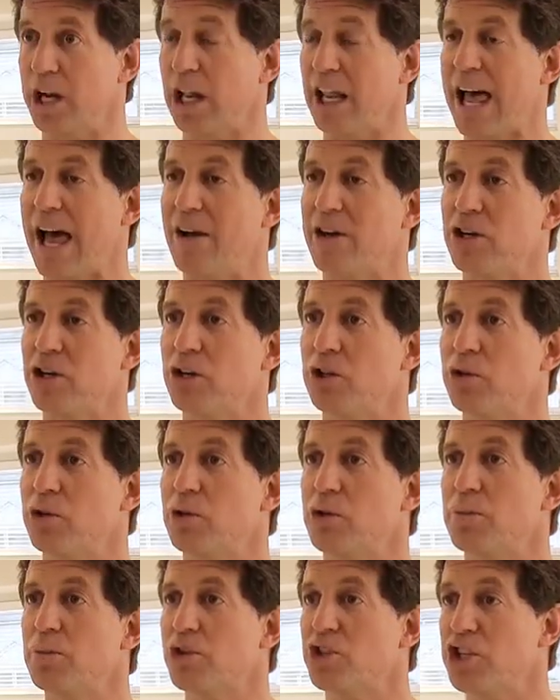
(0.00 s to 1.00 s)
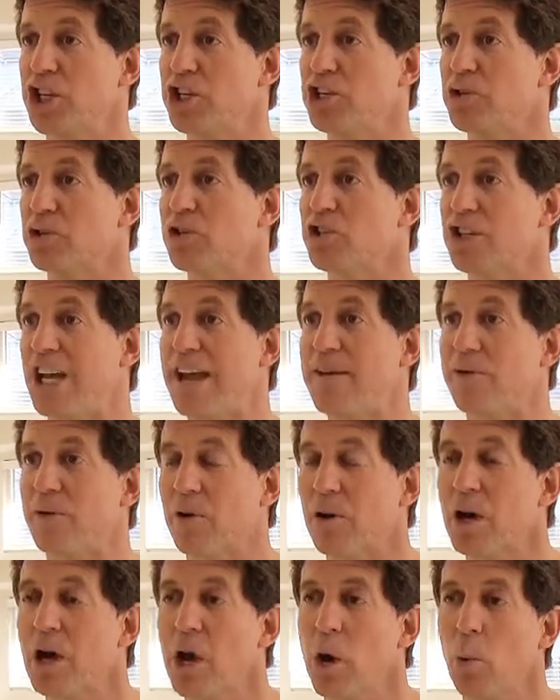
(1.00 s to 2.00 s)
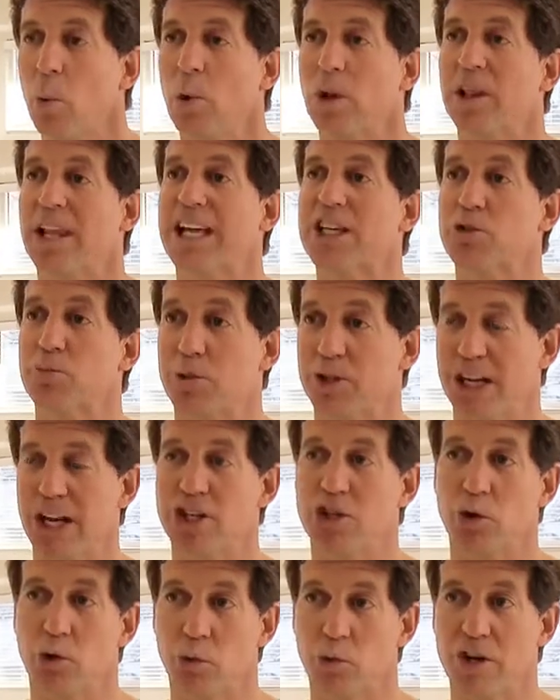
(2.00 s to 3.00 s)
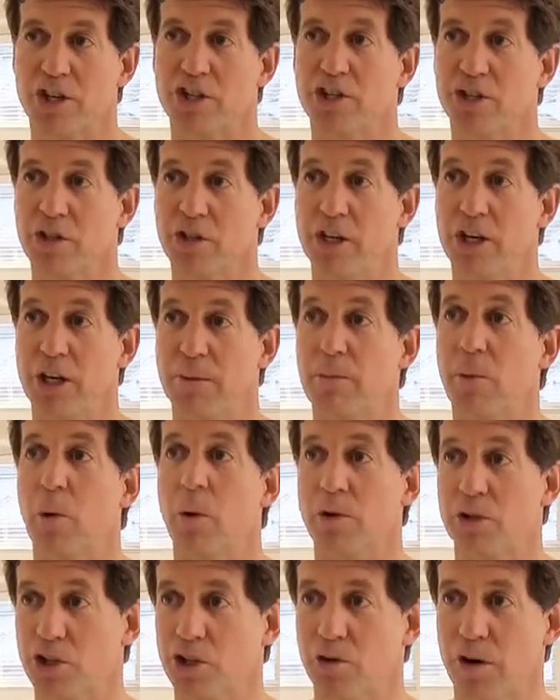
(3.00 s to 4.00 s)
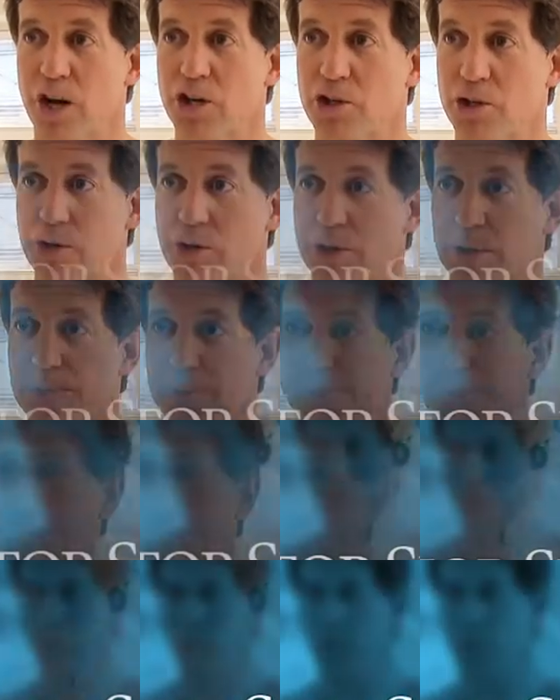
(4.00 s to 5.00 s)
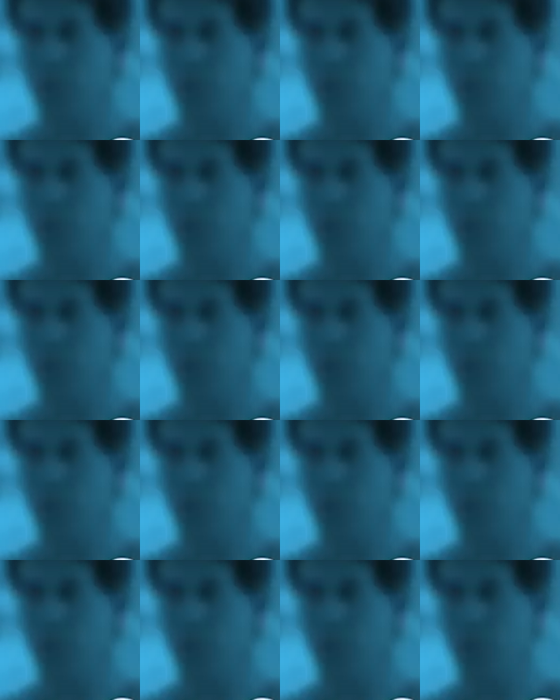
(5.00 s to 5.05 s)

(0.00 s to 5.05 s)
that allow you to do the procedure safer with less potential risk to the important structures.